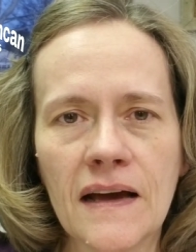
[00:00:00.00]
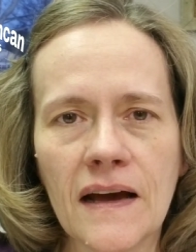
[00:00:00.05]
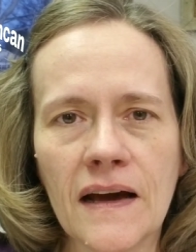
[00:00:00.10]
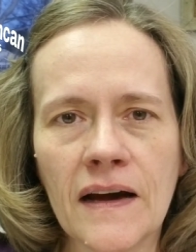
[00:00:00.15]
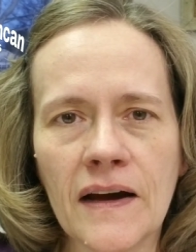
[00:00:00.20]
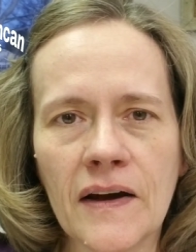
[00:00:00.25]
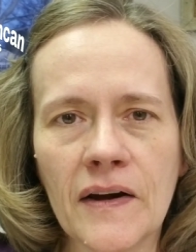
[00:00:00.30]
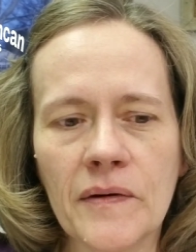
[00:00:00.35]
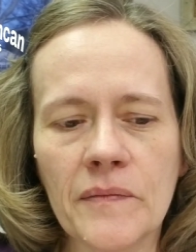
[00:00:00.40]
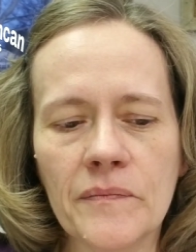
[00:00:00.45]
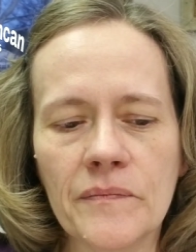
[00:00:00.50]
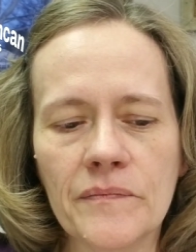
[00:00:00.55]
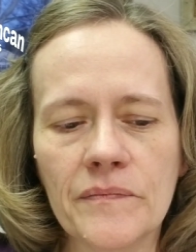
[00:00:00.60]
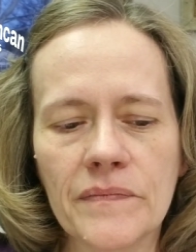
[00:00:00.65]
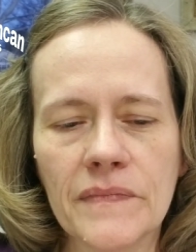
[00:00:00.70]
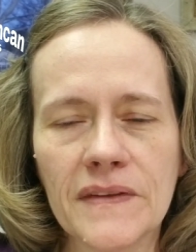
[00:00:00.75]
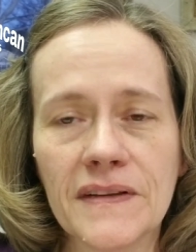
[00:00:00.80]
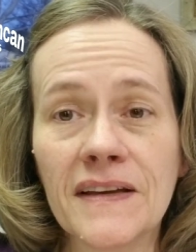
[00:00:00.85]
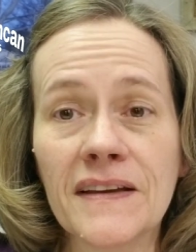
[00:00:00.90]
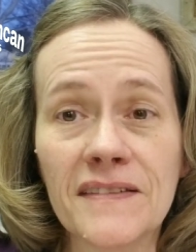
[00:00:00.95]
Um,
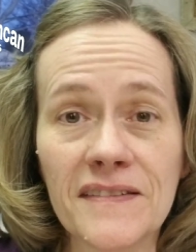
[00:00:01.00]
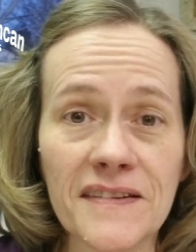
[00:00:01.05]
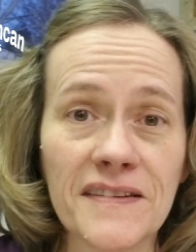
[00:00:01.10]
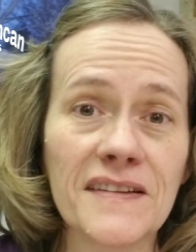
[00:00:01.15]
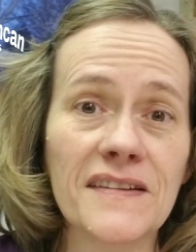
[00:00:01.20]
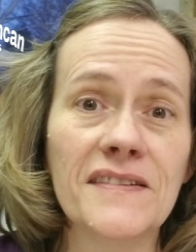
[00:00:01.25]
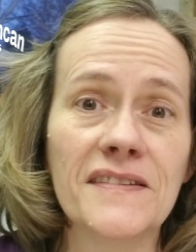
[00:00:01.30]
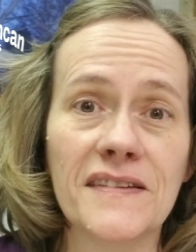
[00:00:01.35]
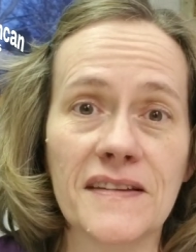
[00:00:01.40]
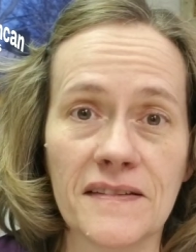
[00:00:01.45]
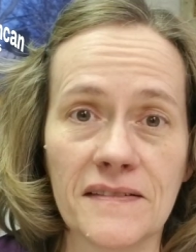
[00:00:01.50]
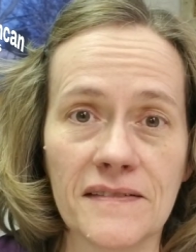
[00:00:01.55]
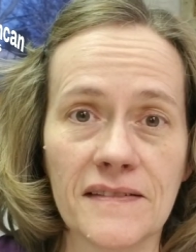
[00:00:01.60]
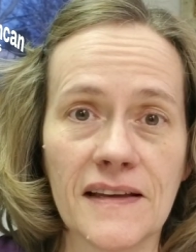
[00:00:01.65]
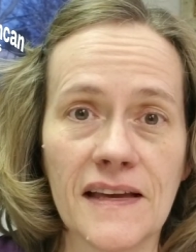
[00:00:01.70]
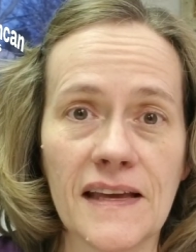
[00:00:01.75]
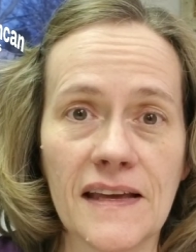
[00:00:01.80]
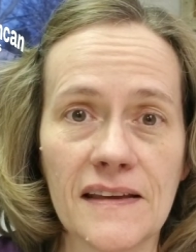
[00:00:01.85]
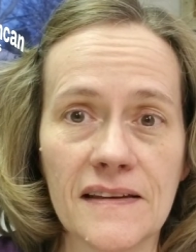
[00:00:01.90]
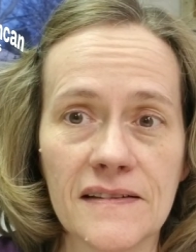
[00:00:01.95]

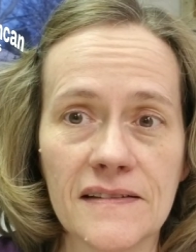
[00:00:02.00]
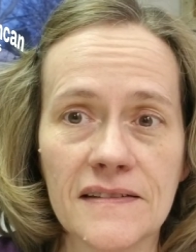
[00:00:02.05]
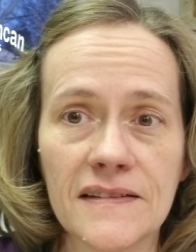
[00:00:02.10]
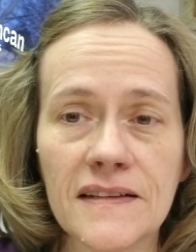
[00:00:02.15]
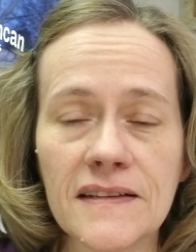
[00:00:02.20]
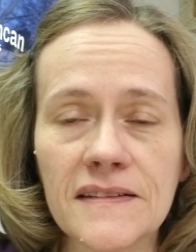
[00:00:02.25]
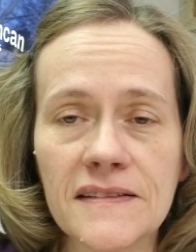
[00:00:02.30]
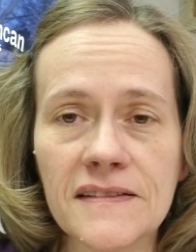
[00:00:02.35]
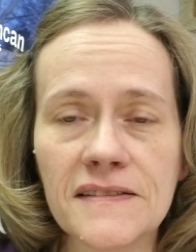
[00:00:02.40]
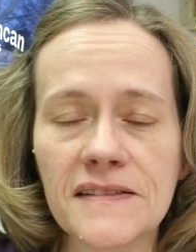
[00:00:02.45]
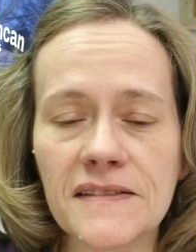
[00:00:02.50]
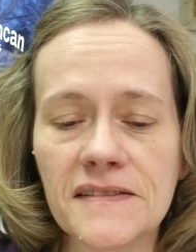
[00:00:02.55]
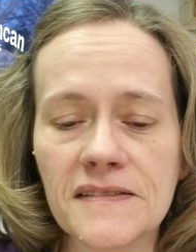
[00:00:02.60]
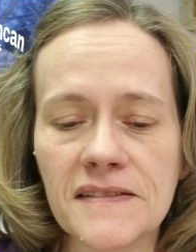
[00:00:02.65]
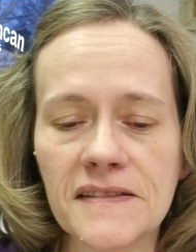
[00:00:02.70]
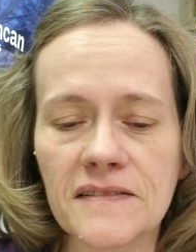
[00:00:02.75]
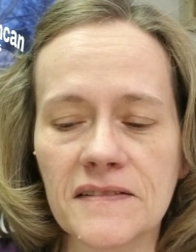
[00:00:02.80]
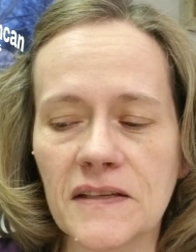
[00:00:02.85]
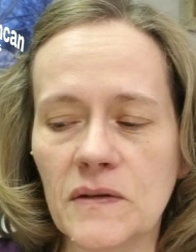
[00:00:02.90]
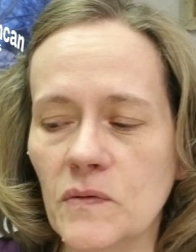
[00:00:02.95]
consistently,
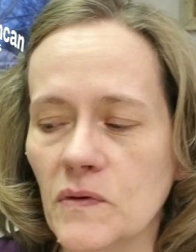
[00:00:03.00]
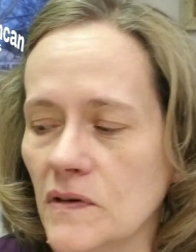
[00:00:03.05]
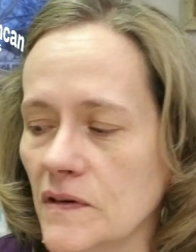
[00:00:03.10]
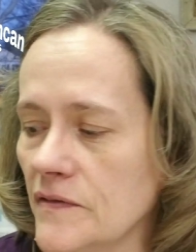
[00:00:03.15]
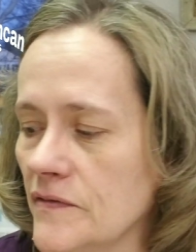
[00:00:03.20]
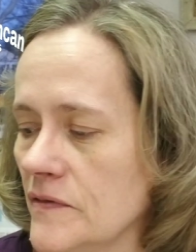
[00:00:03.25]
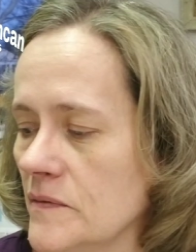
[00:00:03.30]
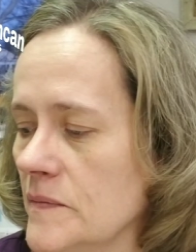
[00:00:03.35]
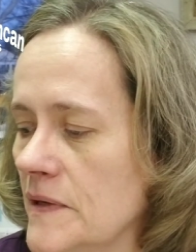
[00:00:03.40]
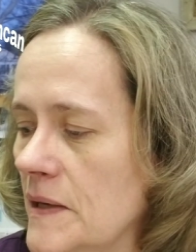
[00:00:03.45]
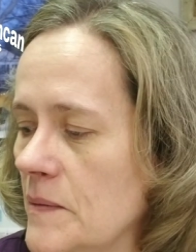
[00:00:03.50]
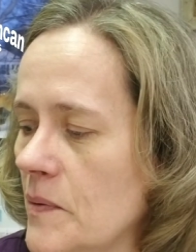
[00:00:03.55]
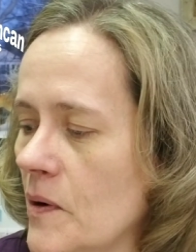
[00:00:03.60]
consistently work for me.